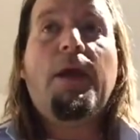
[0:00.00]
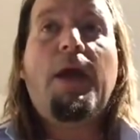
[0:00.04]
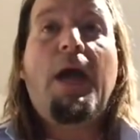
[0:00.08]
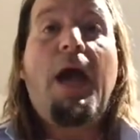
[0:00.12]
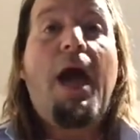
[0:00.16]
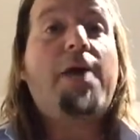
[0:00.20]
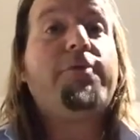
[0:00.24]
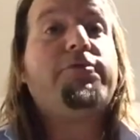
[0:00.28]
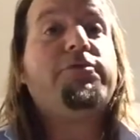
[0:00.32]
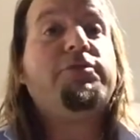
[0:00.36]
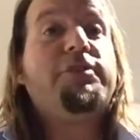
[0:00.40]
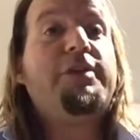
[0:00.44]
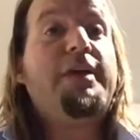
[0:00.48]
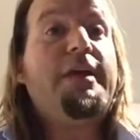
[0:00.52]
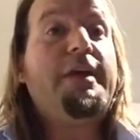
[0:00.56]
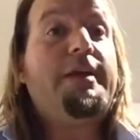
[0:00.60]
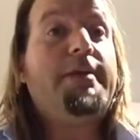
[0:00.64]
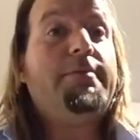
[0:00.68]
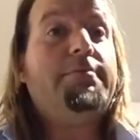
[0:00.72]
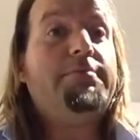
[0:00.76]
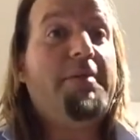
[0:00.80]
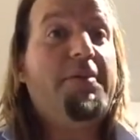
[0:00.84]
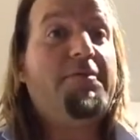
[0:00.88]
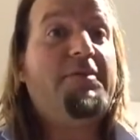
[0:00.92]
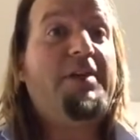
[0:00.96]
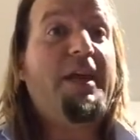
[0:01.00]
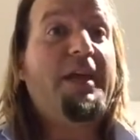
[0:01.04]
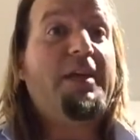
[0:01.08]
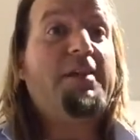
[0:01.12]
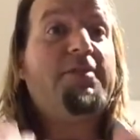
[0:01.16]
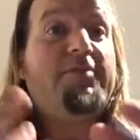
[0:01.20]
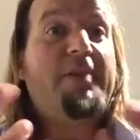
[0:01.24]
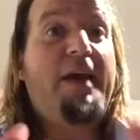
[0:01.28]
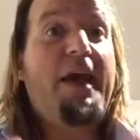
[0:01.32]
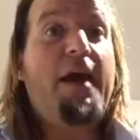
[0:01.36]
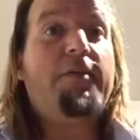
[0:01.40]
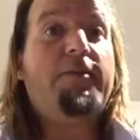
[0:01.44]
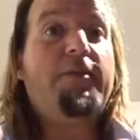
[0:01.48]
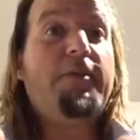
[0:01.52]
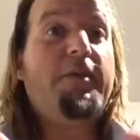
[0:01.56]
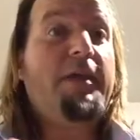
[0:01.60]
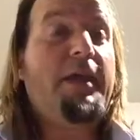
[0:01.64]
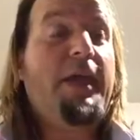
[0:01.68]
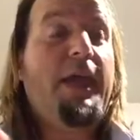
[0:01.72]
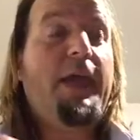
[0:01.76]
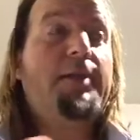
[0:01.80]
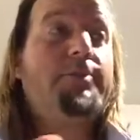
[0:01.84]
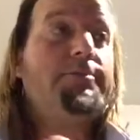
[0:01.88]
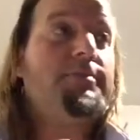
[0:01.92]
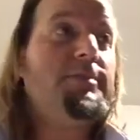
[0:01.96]
However, they have taken a vow that they
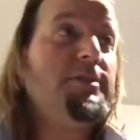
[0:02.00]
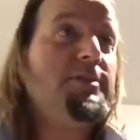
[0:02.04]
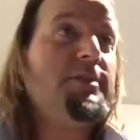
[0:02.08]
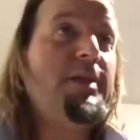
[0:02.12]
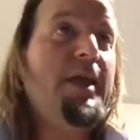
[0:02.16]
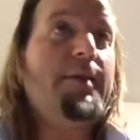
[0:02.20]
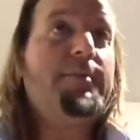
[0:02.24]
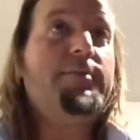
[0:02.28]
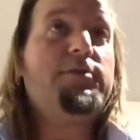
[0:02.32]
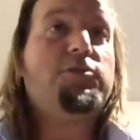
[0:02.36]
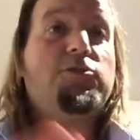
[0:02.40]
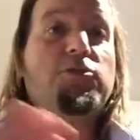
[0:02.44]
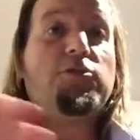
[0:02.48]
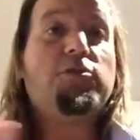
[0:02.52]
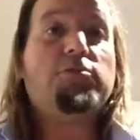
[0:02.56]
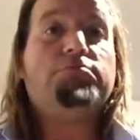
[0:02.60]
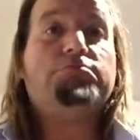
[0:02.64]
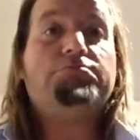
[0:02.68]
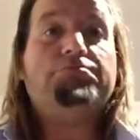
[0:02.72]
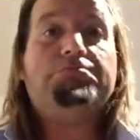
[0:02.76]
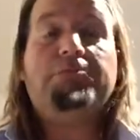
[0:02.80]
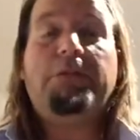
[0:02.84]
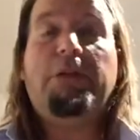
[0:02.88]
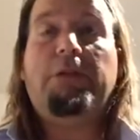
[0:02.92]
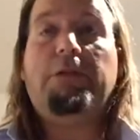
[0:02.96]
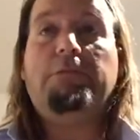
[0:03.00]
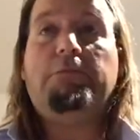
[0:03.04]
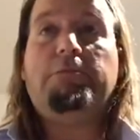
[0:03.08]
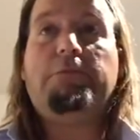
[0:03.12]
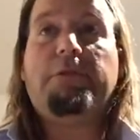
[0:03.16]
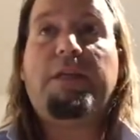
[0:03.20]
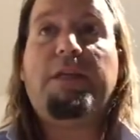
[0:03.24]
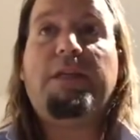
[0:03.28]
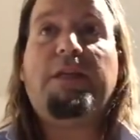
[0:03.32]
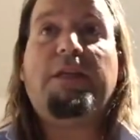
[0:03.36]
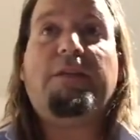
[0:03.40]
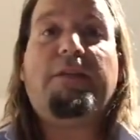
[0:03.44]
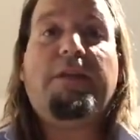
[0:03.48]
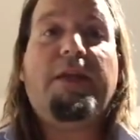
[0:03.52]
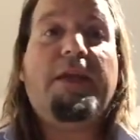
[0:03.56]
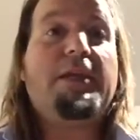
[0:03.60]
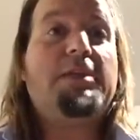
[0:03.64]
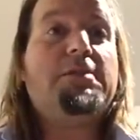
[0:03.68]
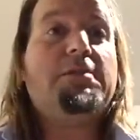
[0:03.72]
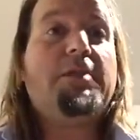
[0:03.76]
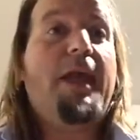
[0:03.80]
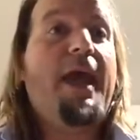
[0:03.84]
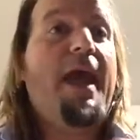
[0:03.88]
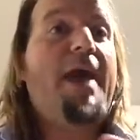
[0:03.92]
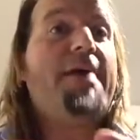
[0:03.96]
can't deal damage or kill anything,
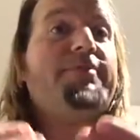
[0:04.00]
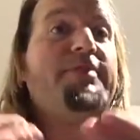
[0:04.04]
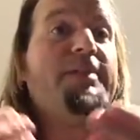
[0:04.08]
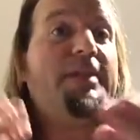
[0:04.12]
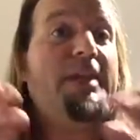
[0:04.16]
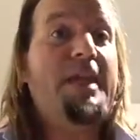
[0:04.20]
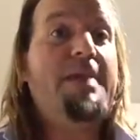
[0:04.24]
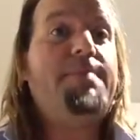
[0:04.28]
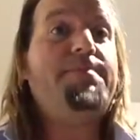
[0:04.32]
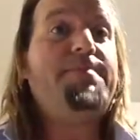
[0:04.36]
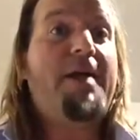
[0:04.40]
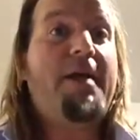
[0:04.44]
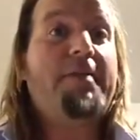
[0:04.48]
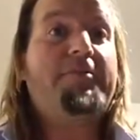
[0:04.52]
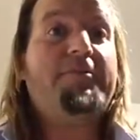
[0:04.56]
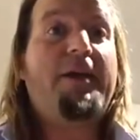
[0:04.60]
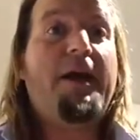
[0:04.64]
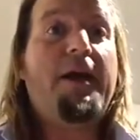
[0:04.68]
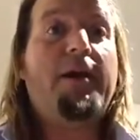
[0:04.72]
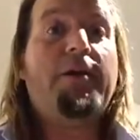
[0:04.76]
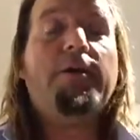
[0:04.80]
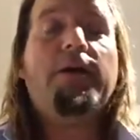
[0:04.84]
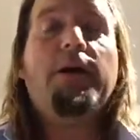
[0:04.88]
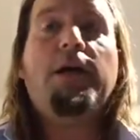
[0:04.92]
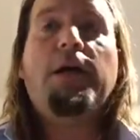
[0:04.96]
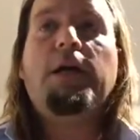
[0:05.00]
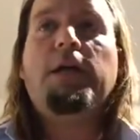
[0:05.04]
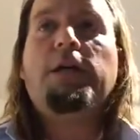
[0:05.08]
and they have to keep that vow.